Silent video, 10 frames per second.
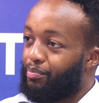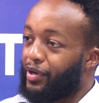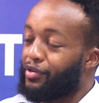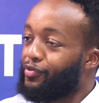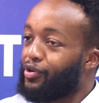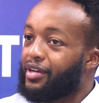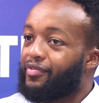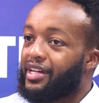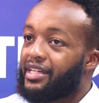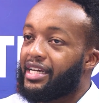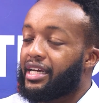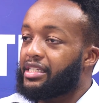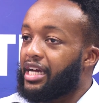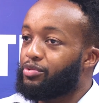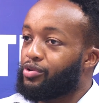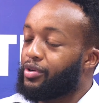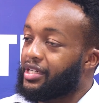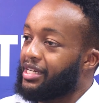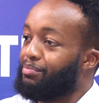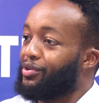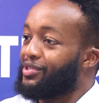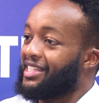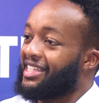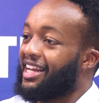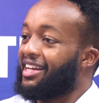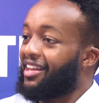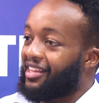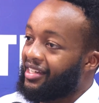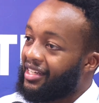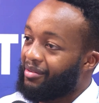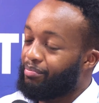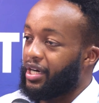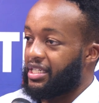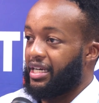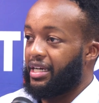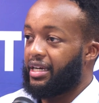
But you've not even taken time to look at him because he's in another party.